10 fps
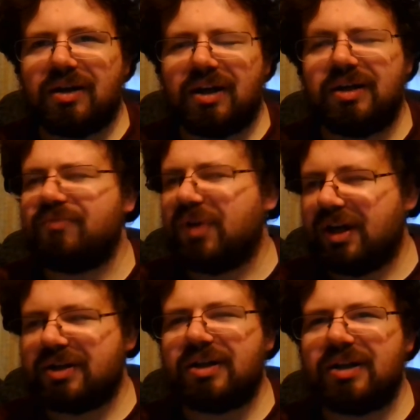and
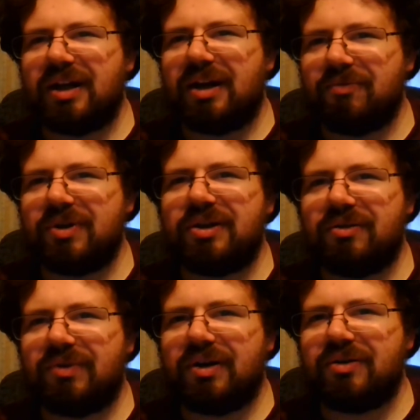impacting
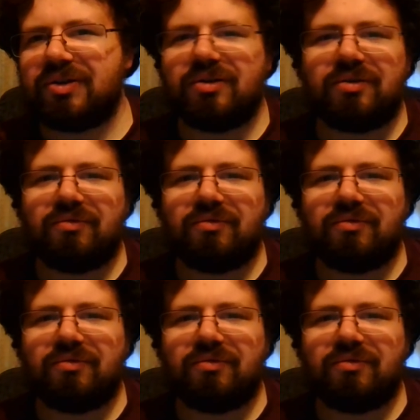everything around us on a